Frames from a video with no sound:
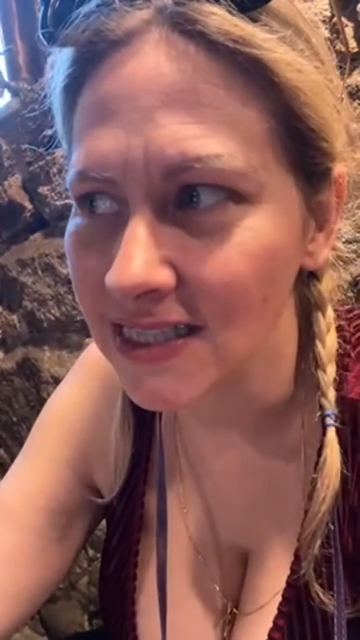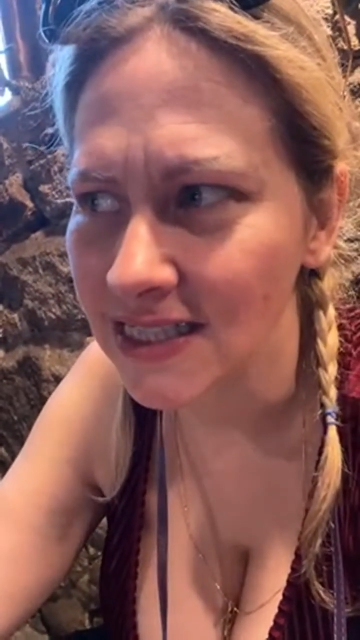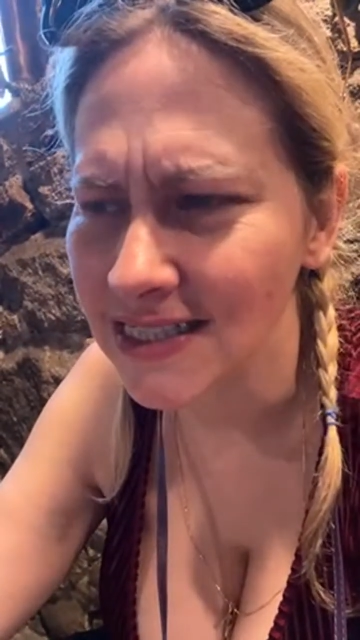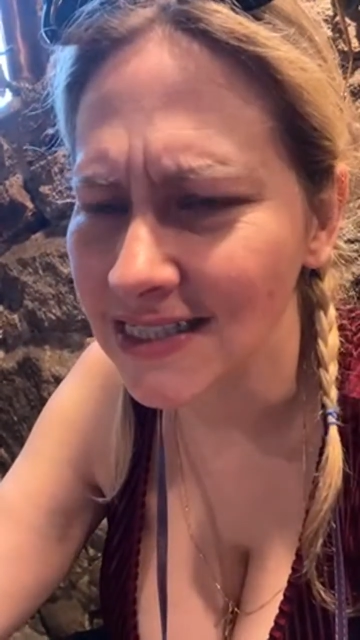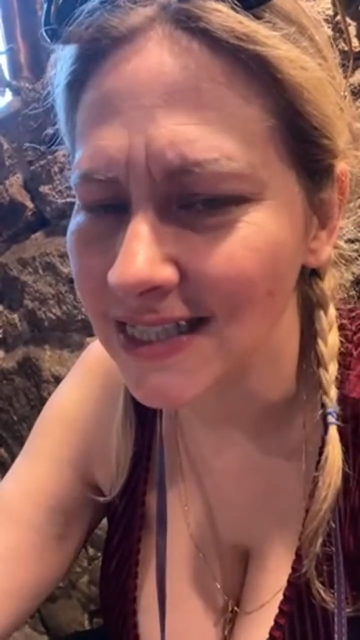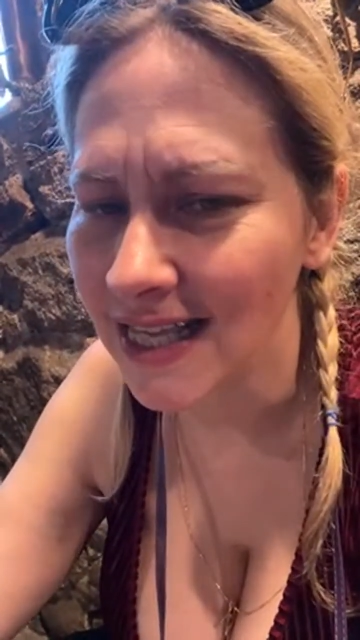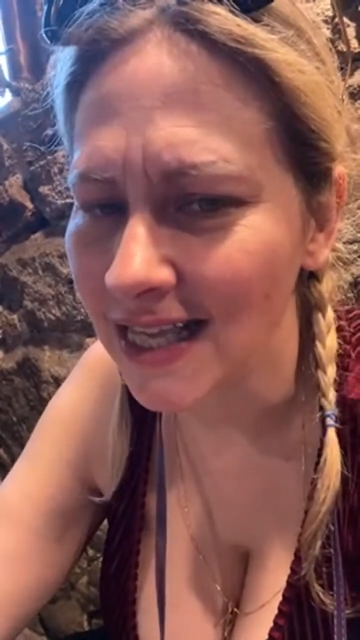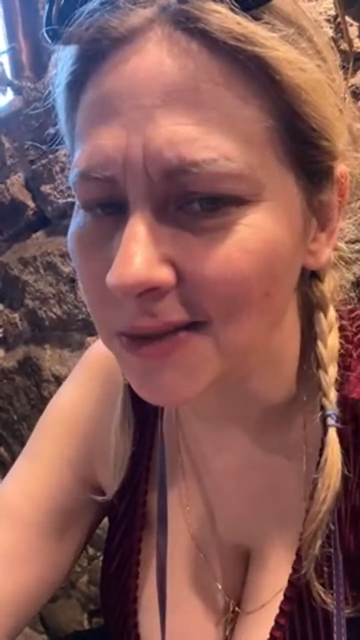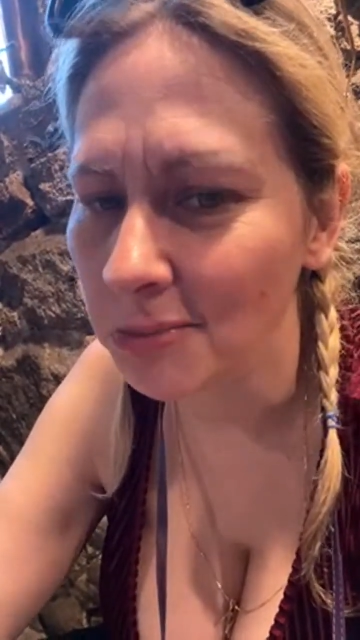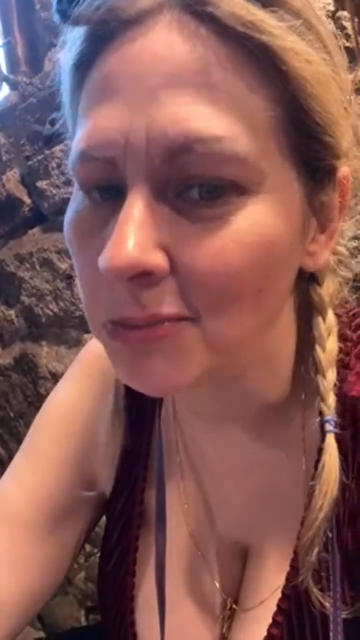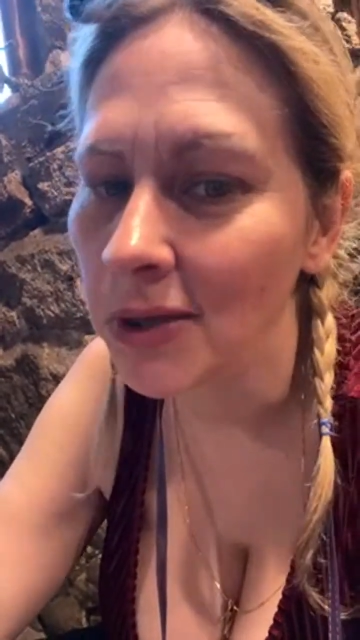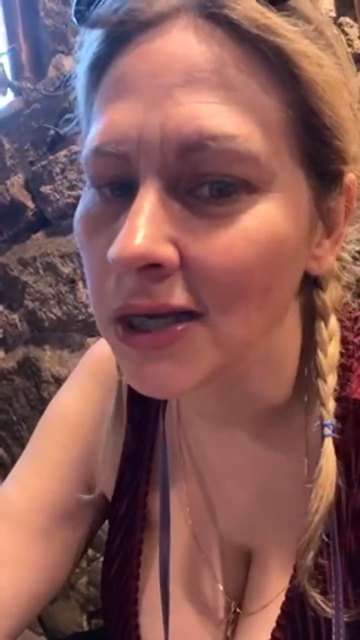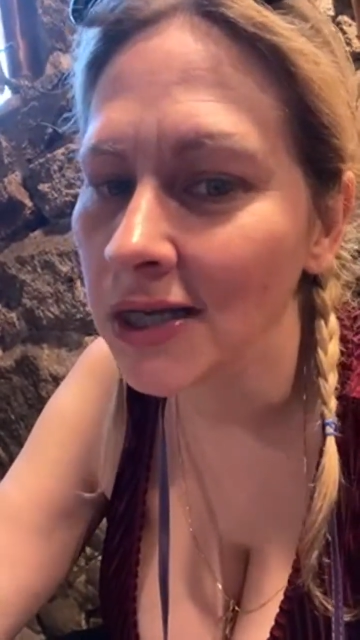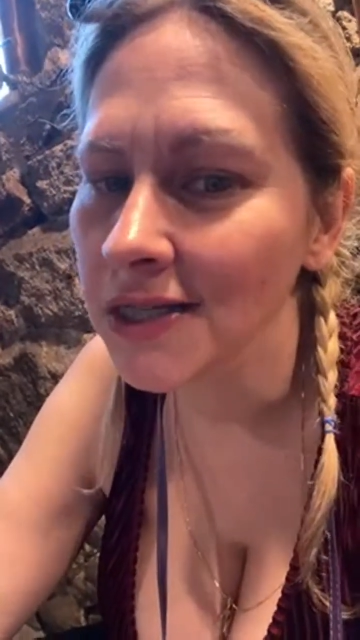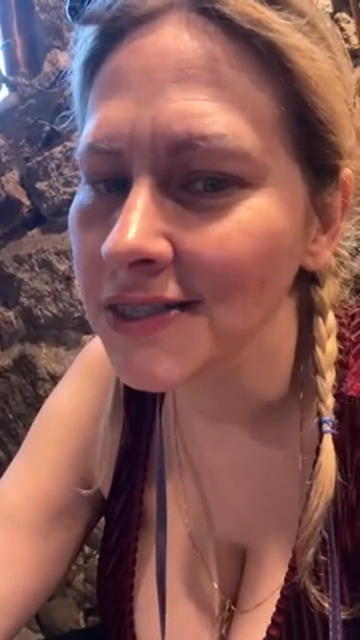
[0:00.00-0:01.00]
the
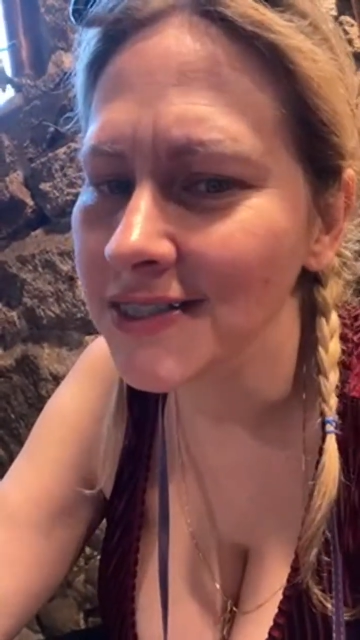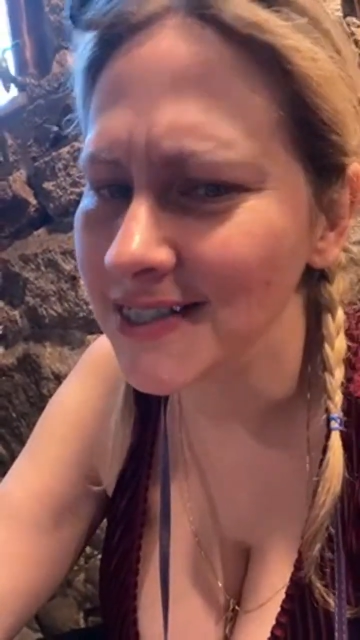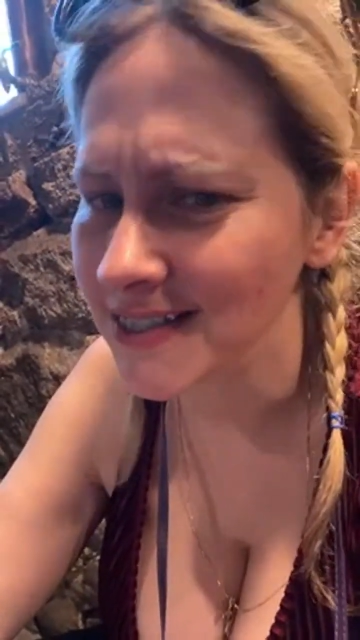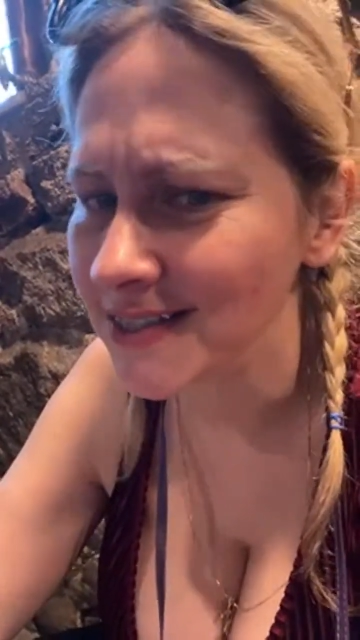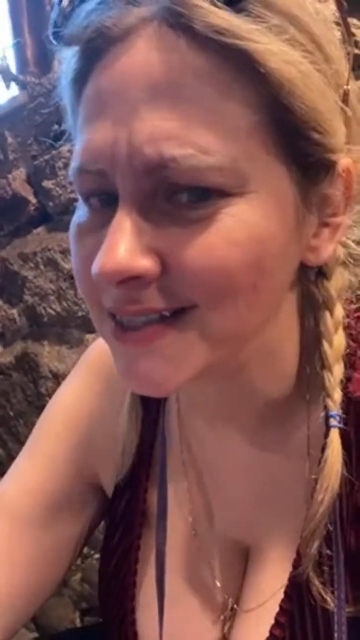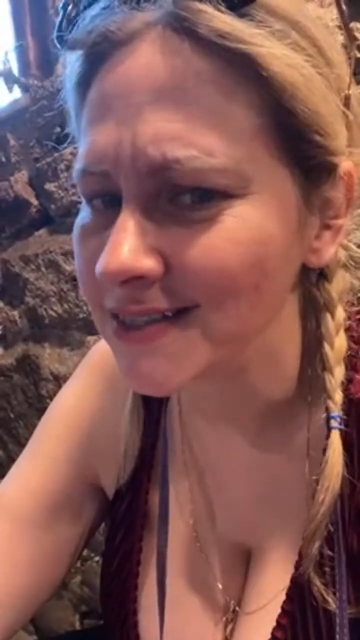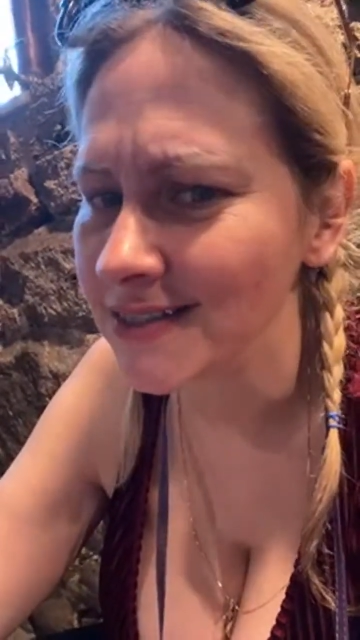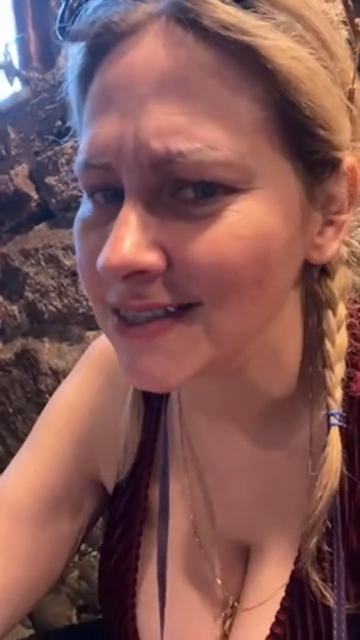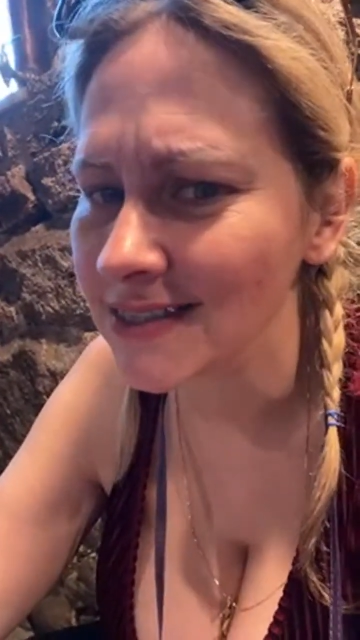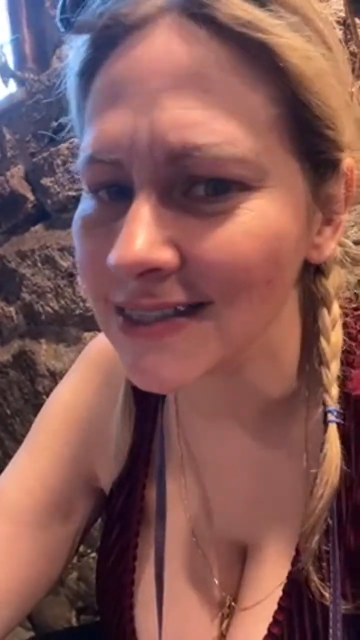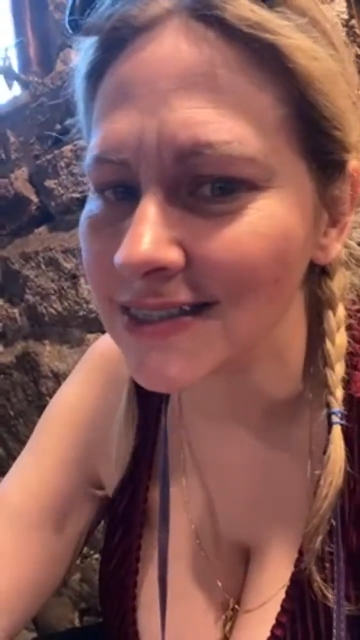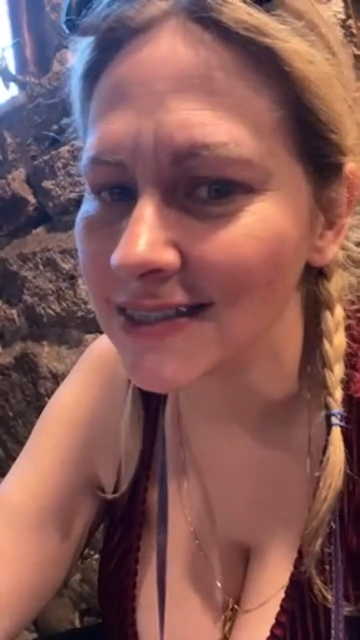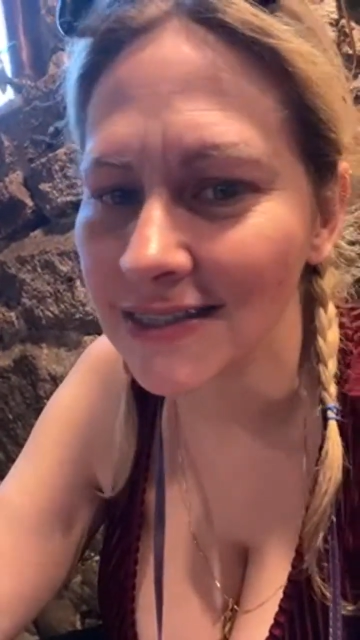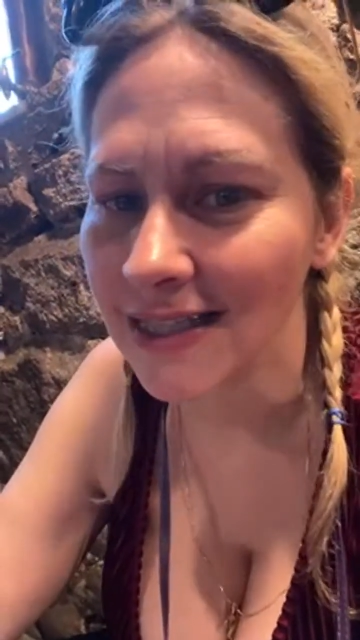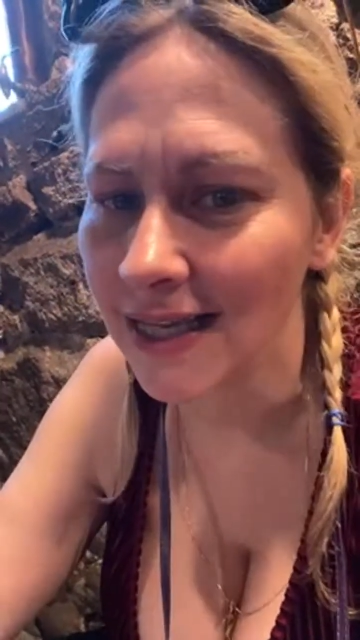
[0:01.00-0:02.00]
same distance. It's
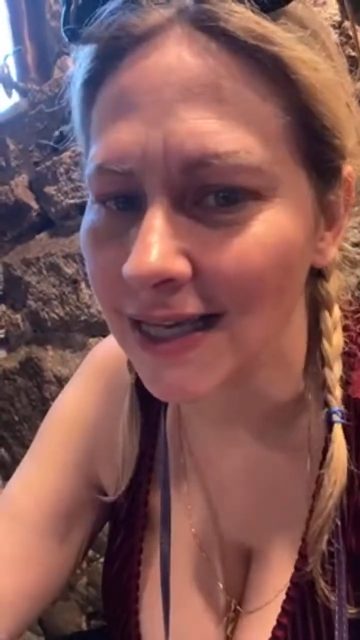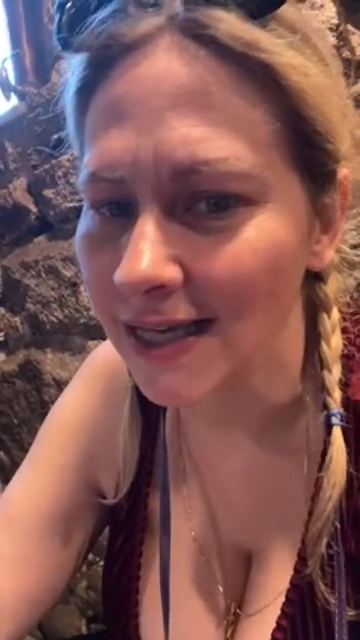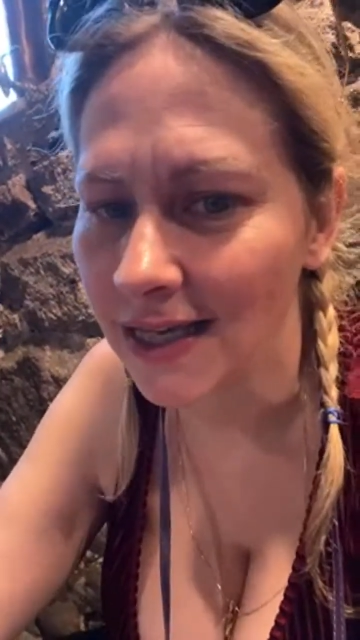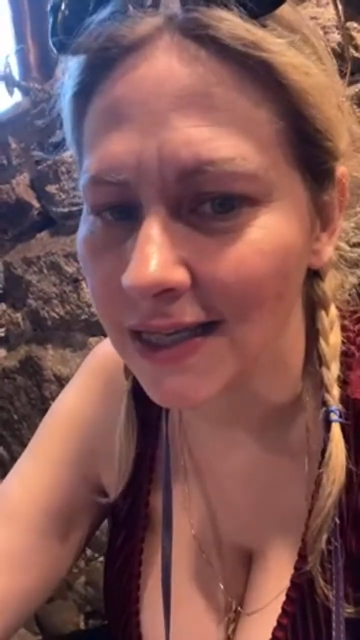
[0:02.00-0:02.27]
just like,